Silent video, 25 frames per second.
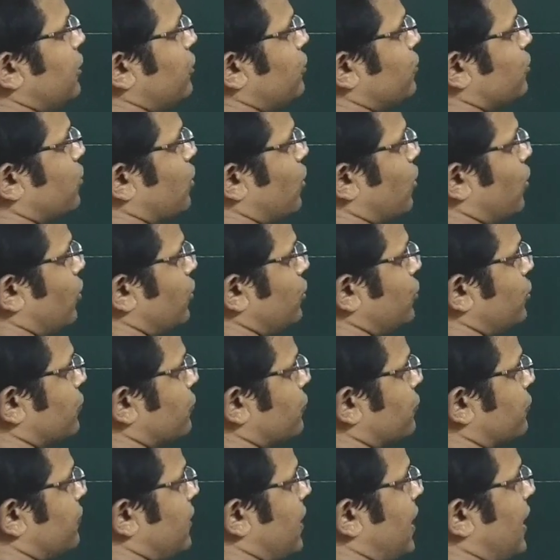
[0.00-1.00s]
you go, you
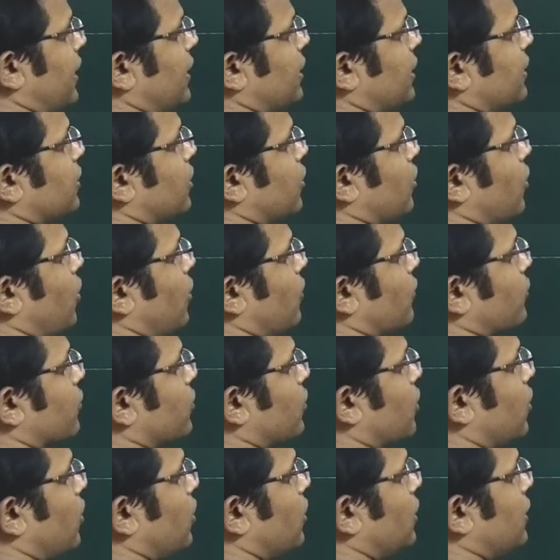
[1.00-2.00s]
find the
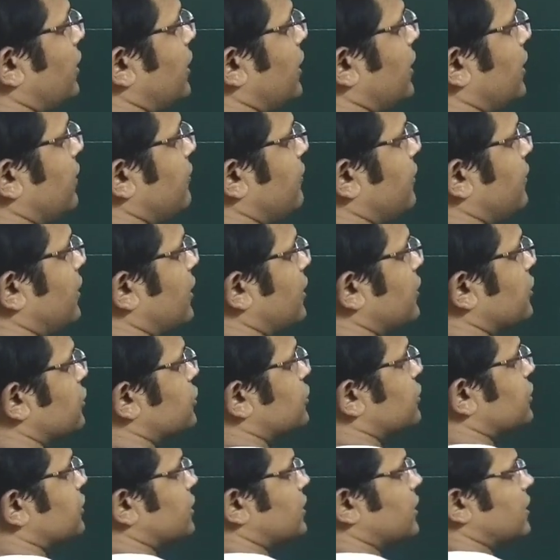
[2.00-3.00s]
overall
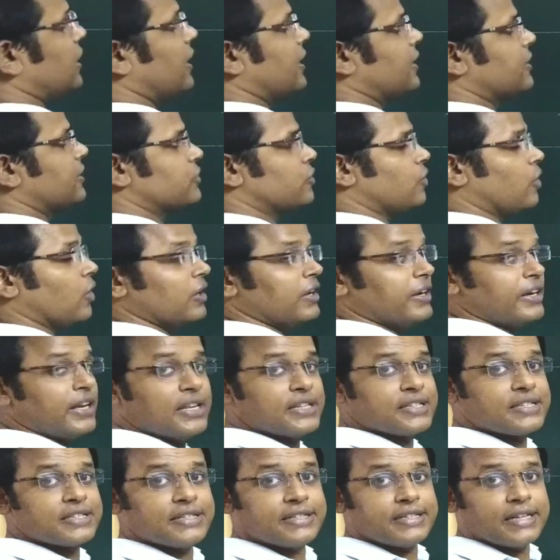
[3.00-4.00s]
deviation, let us call it
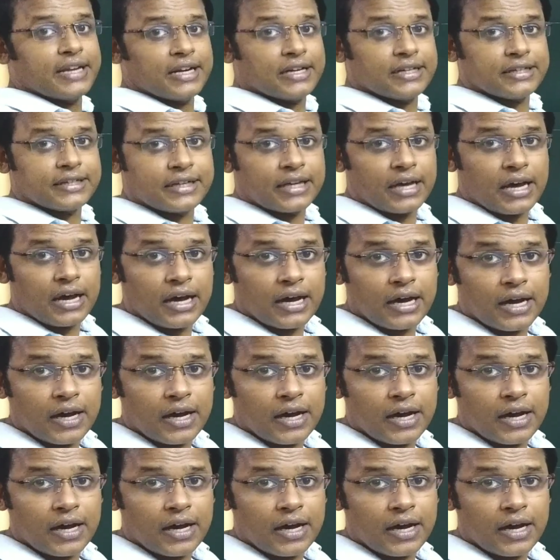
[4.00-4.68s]
as delta,